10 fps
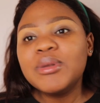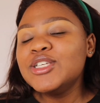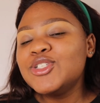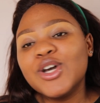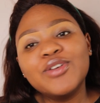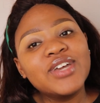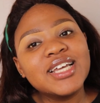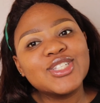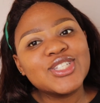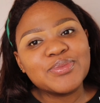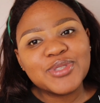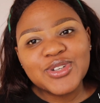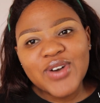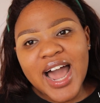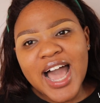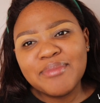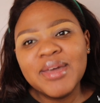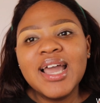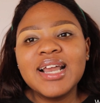Please don't forget to subscribe.